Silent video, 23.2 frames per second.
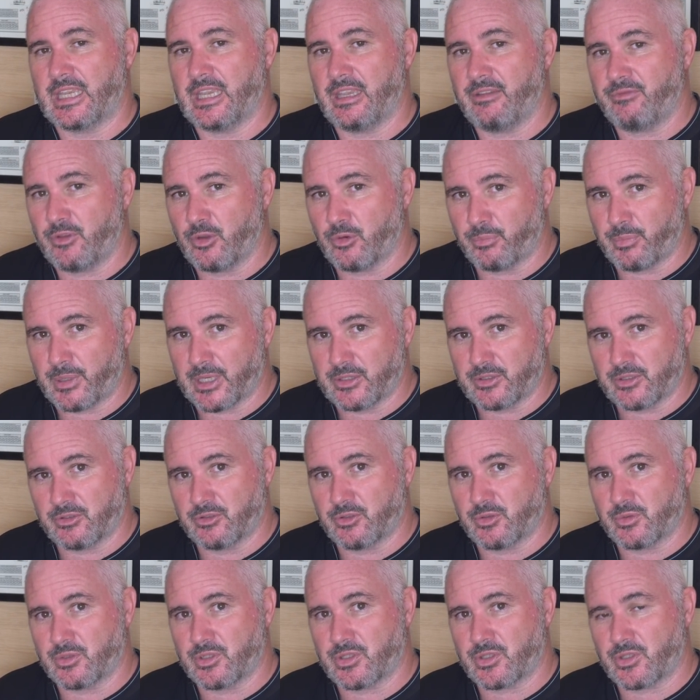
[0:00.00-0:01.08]
give your boat
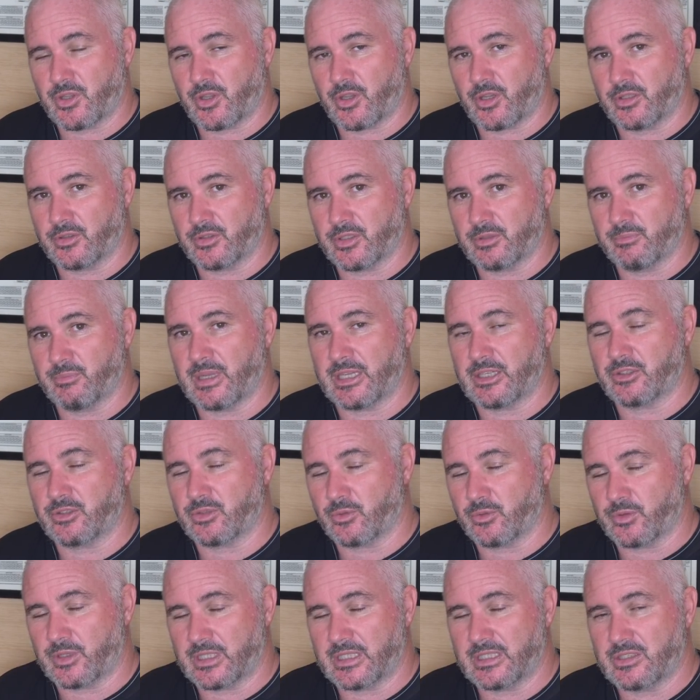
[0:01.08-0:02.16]
into a stern to make
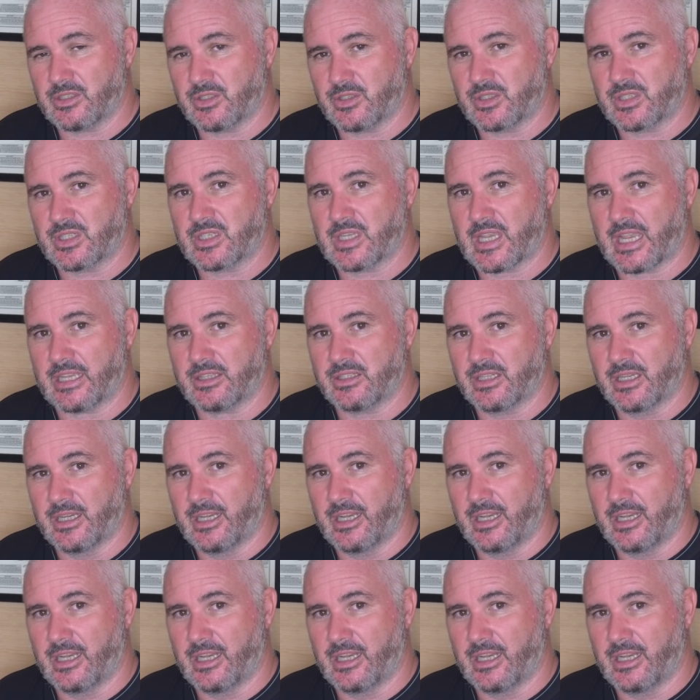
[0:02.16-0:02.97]
sure that it is set.